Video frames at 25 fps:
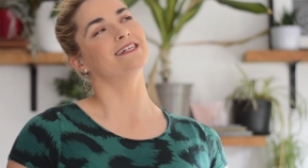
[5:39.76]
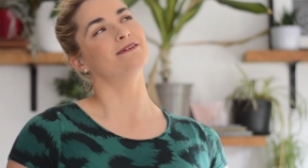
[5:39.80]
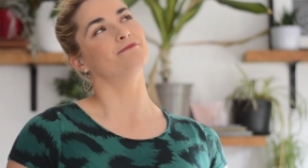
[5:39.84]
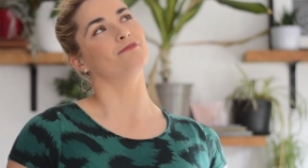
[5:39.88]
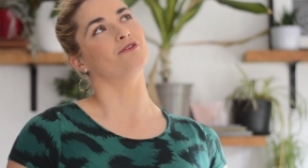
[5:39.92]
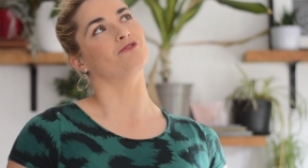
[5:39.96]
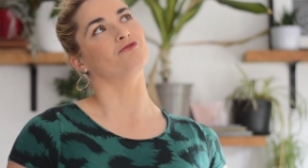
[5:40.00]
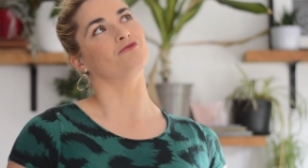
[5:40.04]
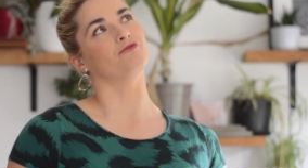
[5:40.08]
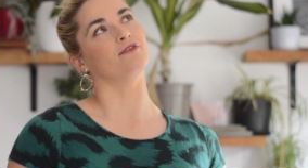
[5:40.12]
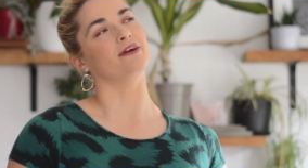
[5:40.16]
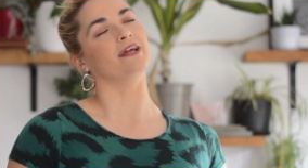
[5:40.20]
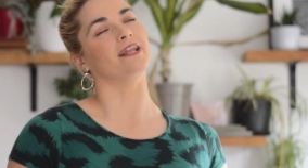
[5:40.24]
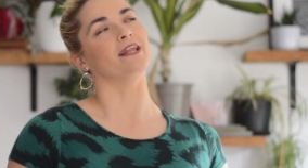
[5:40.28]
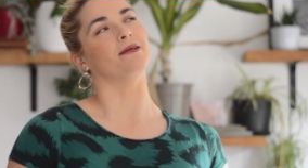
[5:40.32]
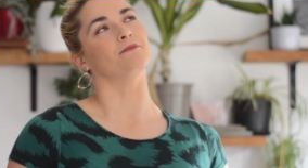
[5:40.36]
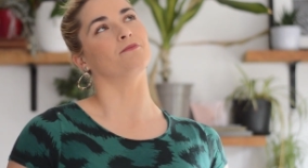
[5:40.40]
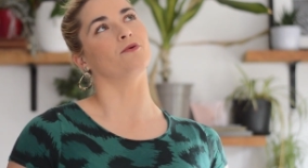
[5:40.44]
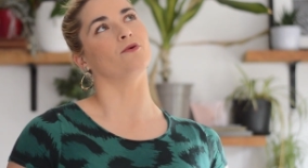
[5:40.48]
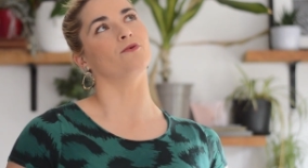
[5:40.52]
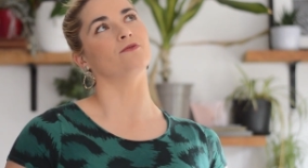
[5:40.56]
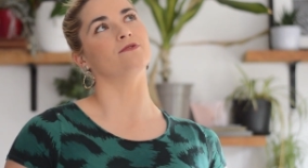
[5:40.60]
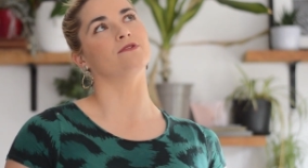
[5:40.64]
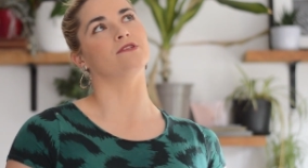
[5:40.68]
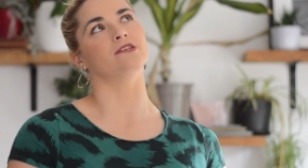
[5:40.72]
but really
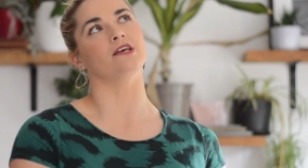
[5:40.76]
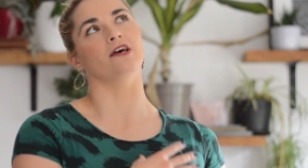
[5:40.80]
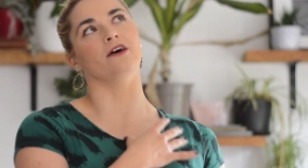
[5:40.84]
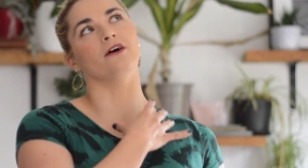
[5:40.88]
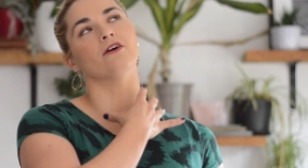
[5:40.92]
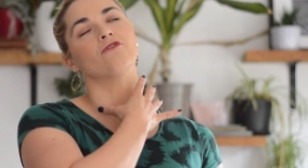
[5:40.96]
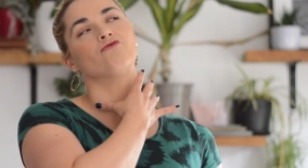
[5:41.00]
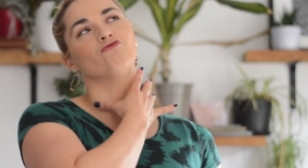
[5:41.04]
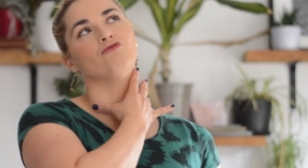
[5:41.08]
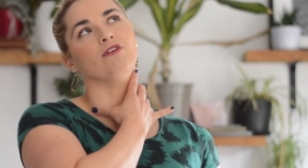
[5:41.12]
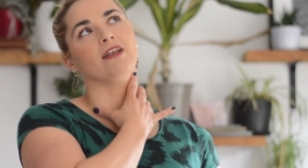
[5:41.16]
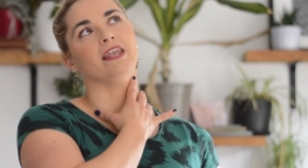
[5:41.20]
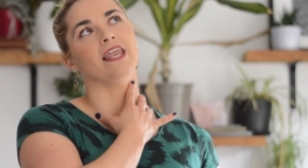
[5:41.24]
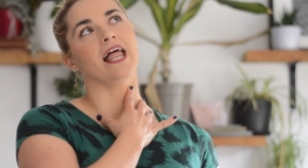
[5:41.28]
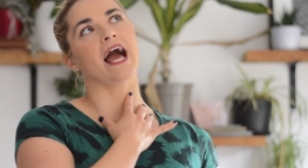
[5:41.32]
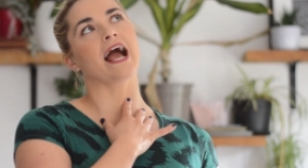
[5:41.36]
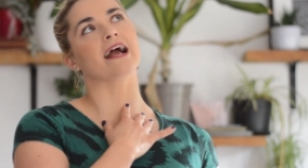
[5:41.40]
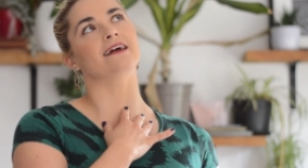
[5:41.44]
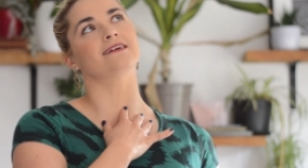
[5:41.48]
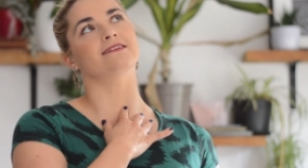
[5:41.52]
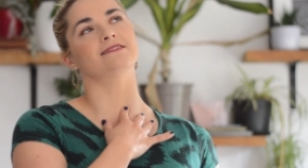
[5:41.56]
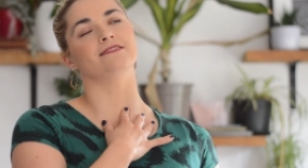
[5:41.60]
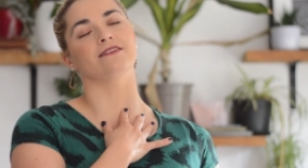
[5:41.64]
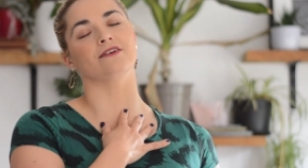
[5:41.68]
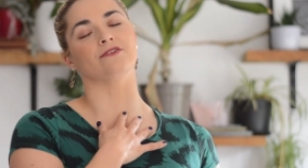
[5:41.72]
important to
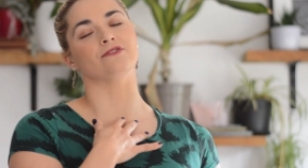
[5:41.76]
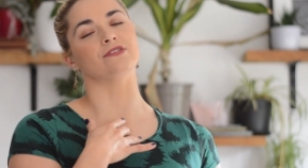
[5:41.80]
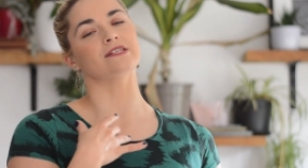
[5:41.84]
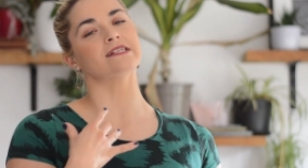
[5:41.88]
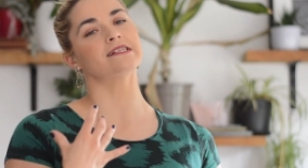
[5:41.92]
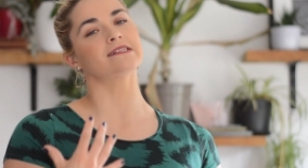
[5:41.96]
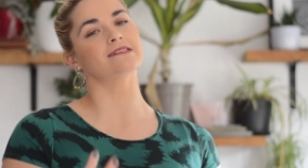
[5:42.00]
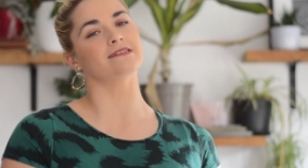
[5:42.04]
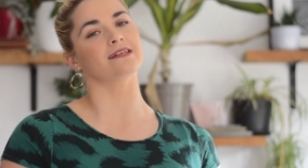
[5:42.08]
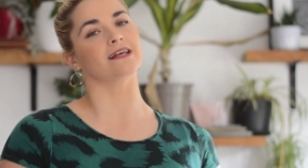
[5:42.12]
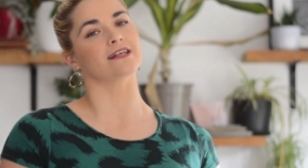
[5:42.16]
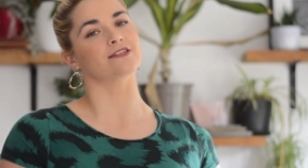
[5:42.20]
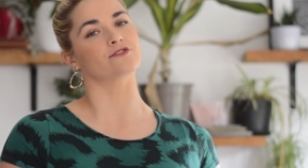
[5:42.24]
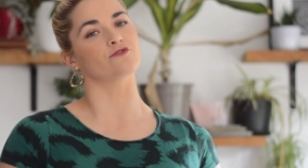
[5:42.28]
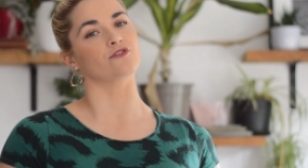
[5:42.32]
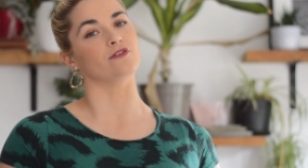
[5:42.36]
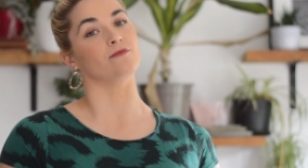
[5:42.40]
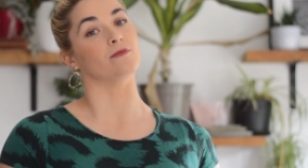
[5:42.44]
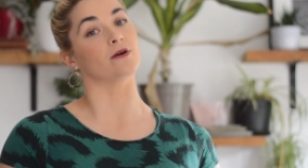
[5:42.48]
relax those accessory